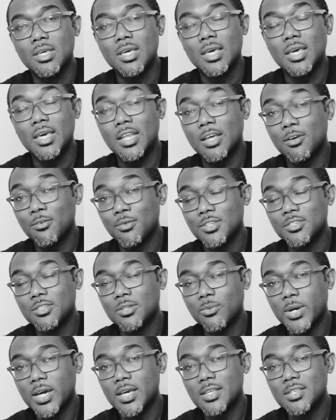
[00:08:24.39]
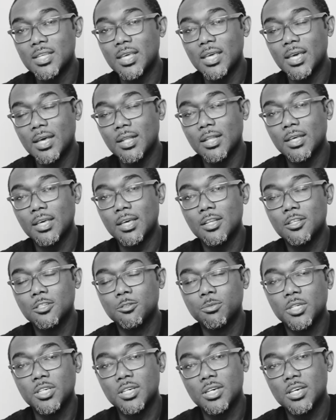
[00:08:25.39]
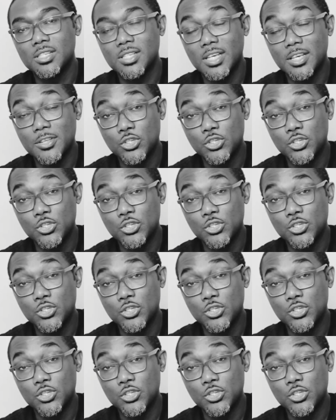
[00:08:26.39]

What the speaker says: and the reason why I say elegant is because I